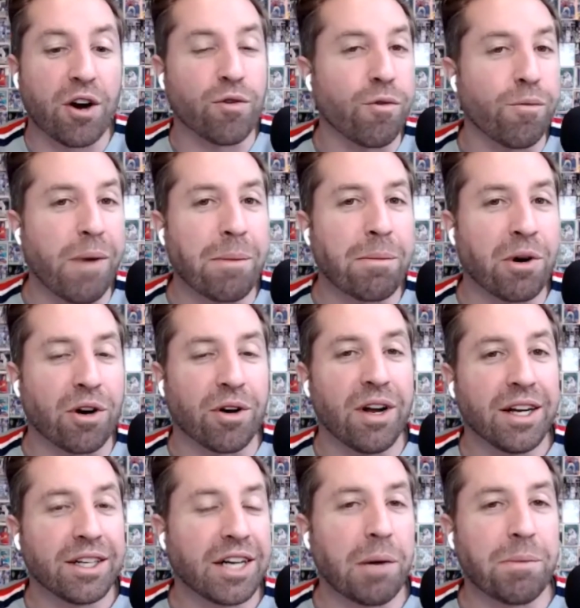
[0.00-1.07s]
remember,
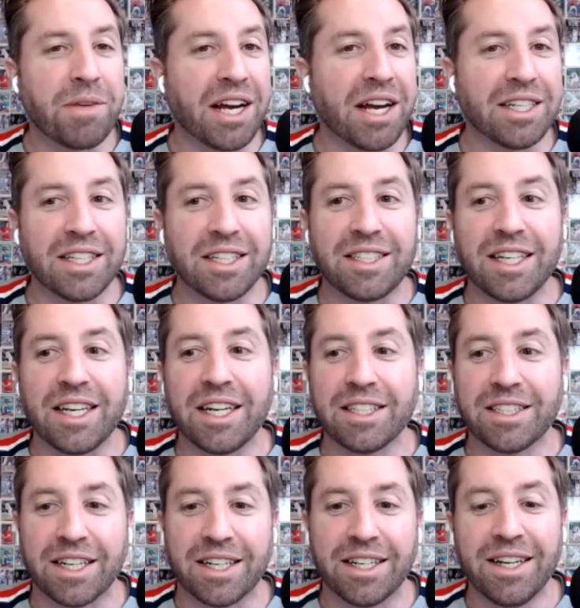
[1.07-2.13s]
come the end of the
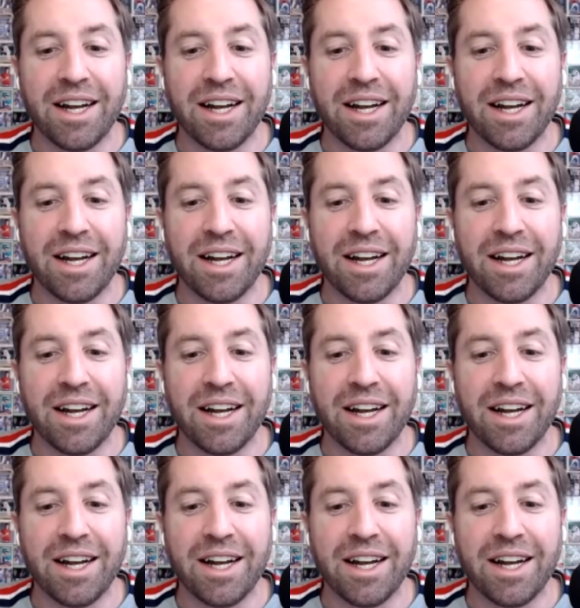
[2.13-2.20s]
season,